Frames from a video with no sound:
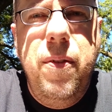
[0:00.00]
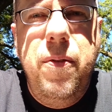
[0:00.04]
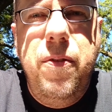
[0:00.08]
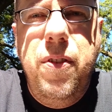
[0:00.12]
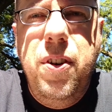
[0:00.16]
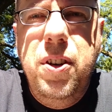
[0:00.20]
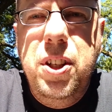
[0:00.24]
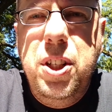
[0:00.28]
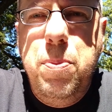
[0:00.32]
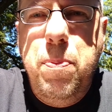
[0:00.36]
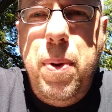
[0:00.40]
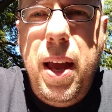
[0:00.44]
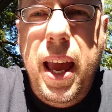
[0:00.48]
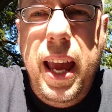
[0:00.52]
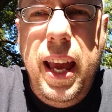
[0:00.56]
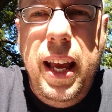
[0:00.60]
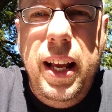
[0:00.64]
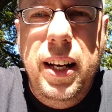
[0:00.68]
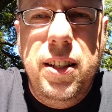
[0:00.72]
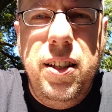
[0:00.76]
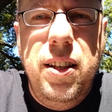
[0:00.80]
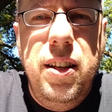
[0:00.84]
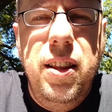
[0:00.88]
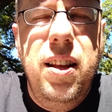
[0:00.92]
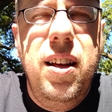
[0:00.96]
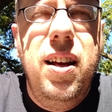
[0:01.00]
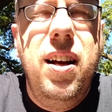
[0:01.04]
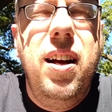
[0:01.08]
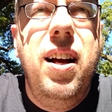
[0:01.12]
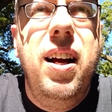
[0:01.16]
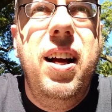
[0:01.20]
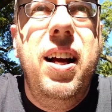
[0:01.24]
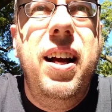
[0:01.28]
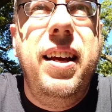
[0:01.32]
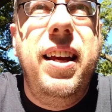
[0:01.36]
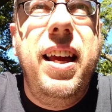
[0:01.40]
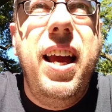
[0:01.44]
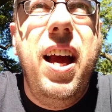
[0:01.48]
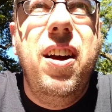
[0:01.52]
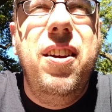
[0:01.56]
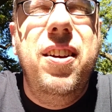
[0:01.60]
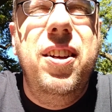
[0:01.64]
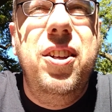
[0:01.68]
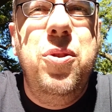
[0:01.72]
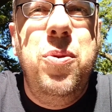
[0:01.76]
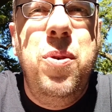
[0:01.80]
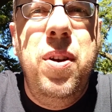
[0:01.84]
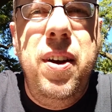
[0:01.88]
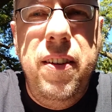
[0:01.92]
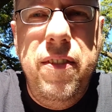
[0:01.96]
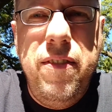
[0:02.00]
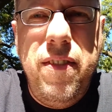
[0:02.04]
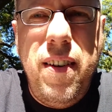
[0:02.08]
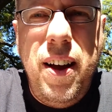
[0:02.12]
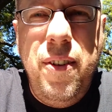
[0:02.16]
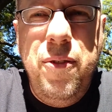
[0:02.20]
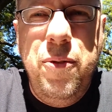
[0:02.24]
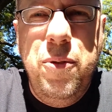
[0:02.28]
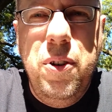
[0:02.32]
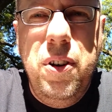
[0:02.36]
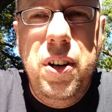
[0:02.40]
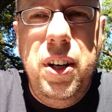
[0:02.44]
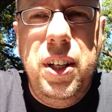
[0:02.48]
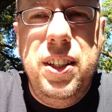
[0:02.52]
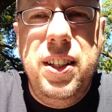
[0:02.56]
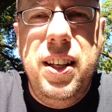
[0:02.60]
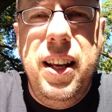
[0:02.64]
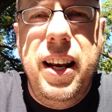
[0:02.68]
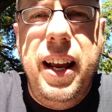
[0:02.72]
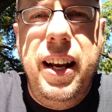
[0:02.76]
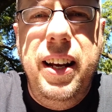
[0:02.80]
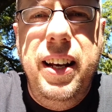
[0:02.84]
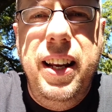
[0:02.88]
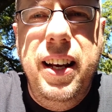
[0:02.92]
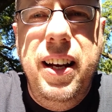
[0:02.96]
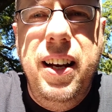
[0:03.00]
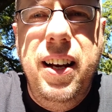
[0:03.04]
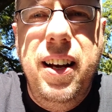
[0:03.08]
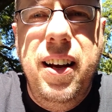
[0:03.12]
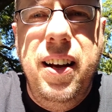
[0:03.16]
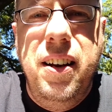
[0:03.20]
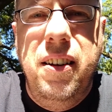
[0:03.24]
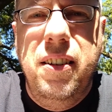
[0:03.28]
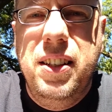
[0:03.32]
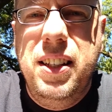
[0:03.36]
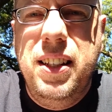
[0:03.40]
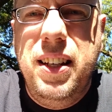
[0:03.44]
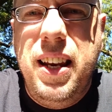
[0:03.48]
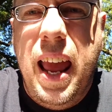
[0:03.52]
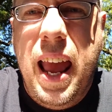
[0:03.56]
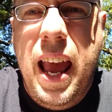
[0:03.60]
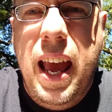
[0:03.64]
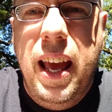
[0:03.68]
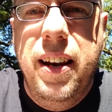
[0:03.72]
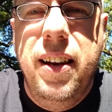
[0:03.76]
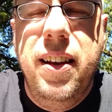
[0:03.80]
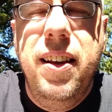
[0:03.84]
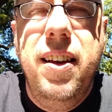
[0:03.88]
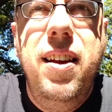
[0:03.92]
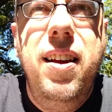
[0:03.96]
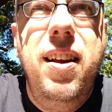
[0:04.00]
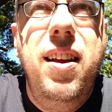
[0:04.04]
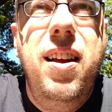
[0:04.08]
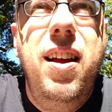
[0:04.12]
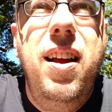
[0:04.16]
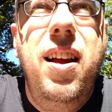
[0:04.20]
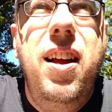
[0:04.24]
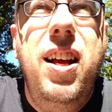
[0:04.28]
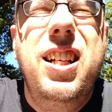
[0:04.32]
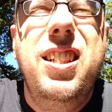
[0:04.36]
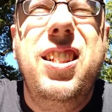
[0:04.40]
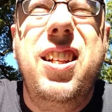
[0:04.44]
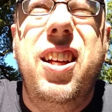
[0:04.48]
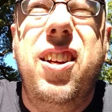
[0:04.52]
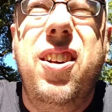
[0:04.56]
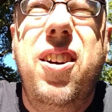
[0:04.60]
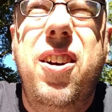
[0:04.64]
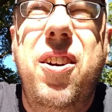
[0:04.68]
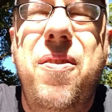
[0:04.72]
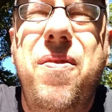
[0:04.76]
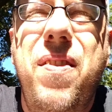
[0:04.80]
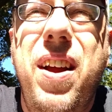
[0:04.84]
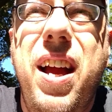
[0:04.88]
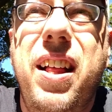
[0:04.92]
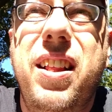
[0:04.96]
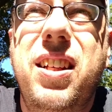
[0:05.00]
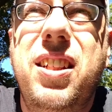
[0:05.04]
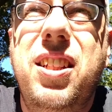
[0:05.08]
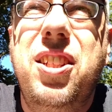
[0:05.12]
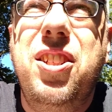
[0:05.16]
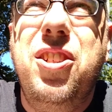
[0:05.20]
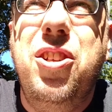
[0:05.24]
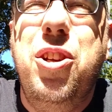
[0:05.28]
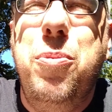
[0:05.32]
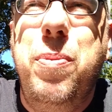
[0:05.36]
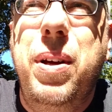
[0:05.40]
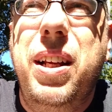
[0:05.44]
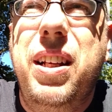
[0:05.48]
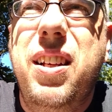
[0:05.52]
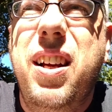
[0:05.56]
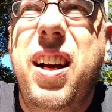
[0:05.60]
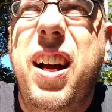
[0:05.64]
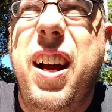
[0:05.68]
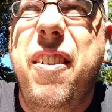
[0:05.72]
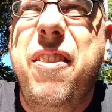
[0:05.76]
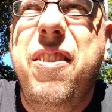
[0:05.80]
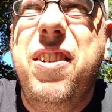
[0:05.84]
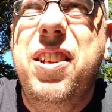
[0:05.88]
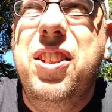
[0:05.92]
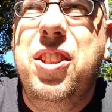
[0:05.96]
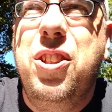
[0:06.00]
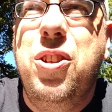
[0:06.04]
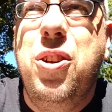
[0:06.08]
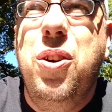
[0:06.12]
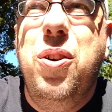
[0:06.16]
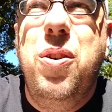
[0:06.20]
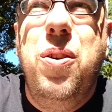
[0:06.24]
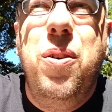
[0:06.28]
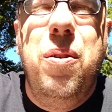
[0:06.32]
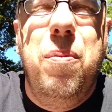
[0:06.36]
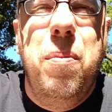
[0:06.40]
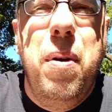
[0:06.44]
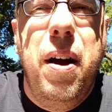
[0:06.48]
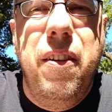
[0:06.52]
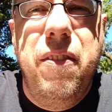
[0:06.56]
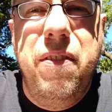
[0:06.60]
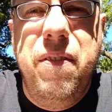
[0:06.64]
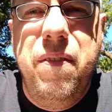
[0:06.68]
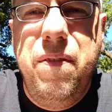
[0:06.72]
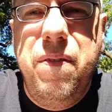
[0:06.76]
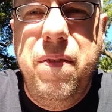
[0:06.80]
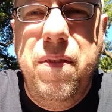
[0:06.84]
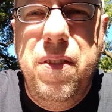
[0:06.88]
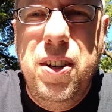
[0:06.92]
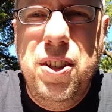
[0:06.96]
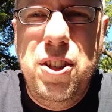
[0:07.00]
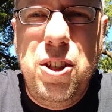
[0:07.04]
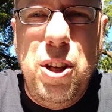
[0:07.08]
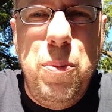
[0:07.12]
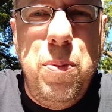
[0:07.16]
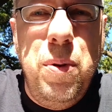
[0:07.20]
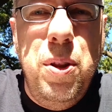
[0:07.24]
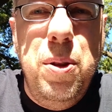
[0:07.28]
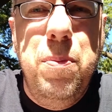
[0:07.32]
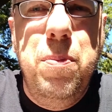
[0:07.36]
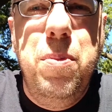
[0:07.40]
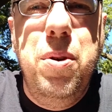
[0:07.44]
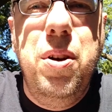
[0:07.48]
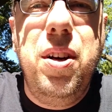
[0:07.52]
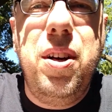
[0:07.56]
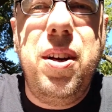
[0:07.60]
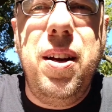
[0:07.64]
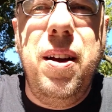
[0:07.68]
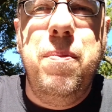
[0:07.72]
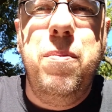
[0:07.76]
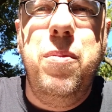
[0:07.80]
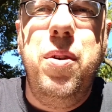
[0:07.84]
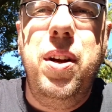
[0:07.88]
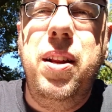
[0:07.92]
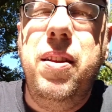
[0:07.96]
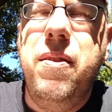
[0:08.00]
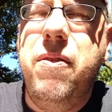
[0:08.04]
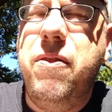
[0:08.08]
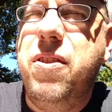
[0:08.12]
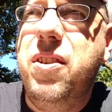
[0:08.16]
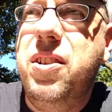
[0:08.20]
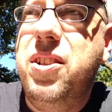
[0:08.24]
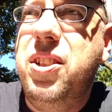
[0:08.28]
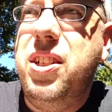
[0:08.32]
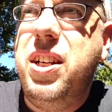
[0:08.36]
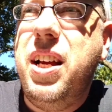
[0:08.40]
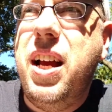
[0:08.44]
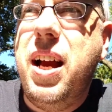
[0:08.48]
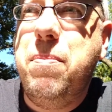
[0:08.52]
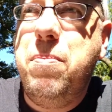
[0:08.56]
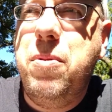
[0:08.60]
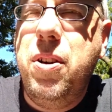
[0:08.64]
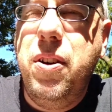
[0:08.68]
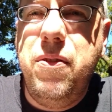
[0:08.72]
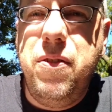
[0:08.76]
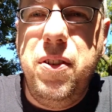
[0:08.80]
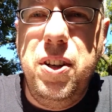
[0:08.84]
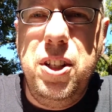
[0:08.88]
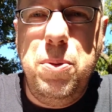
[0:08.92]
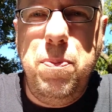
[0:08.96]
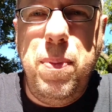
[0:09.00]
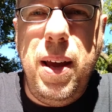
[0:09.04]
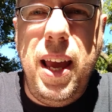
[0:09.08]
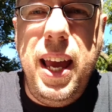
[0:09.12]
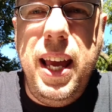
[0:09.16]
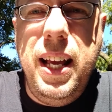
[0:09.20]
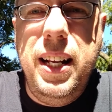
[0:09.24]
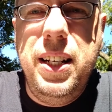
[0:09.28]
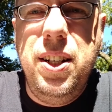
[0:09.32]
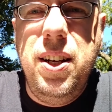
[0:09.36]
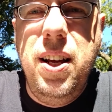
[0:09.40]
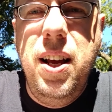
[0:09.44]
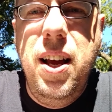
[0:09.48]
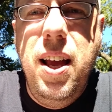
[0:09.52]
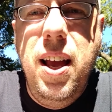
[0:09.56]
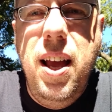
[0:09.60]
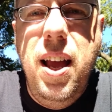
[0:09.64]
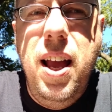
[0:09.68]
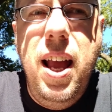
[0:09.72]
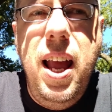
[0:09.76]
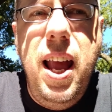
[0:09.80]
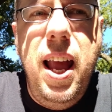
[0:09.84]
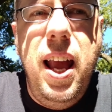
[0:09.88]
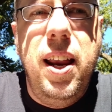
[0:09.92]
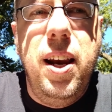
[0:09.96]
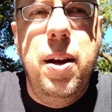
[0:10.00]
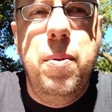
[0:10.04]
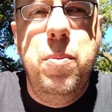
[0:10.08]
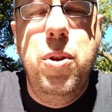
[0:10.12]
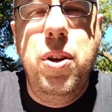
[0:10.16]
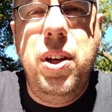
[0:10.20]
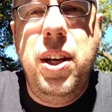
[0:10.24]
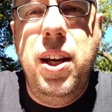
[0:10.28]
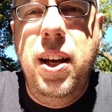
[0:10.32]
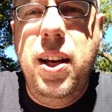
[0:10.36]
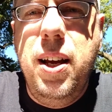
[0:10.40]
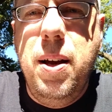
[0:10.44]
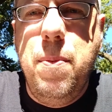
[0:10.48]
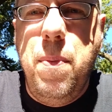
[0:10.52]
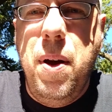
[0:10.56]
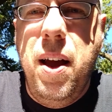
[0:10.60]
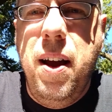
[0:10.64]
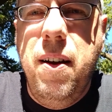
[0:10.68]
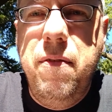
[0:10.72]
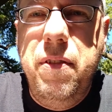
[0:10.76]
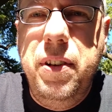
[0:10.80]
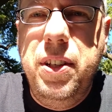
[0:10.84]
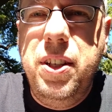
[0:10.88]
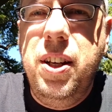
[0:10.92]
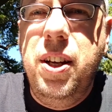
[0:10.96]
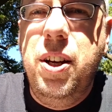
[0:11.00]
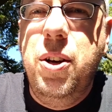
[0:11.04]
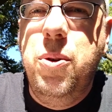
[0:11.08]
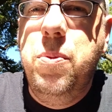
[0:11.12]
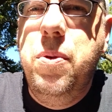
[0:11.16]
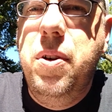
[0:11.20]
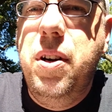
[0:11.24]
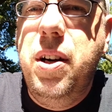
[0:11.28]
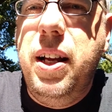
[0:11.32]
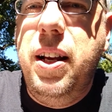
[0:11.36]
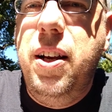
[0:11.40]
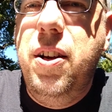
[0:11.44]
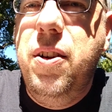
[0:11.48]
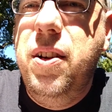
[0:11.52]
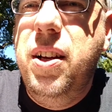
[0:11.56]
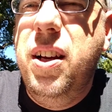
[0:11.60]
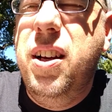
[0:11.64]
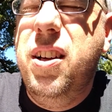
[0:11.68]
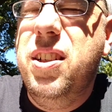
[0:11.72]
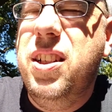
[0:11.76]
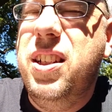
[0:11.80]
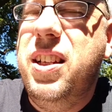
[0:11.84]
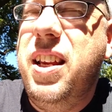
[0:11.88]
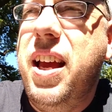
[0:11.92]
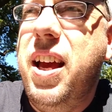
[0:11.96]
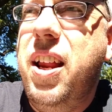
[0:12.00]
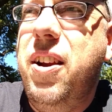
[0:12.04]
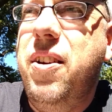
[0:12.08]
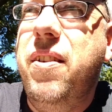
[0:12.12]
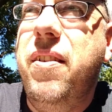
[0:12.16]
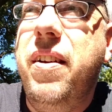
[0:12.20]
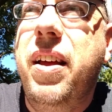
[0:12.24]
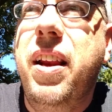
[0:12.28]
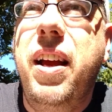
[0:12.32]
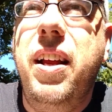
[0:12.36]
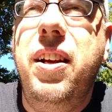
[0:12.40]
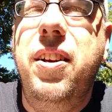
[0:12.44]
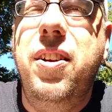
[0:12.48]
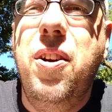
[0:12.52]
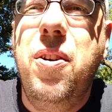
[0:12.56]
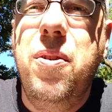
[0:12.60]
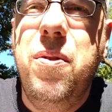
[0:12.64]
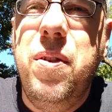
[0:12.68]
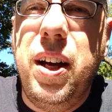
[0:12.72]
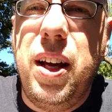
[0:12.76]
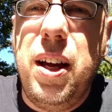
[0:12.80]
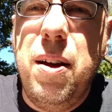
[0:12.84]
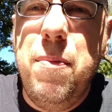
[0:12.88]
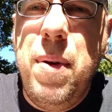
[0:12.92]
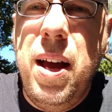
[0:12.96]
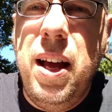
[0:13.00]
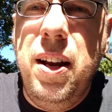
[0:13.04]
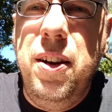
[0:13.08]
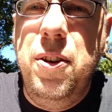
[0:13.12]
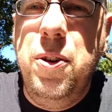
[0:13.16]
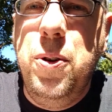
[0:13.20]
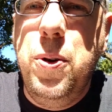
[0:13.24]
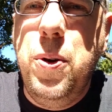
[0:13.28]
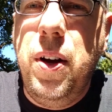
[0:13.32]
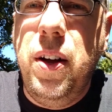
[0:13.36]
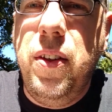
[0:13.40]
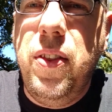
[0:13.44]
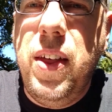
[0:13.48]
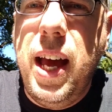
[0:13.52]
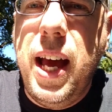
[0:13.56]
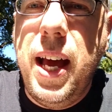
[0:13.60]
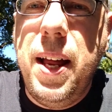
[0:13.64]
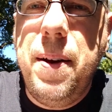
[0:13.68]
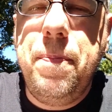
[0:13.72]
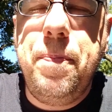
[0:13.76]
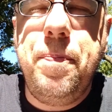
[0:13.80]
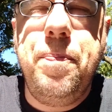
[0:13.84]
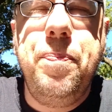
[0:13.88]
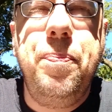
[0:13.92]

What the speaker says: first page, I counted 25 words that I didn't understand. Like, oh man, this is going to be tough. So I first open the book, I'm reading the first chapter, first page, and I'm looking up every single word I don't understand, and I don't recommend doing that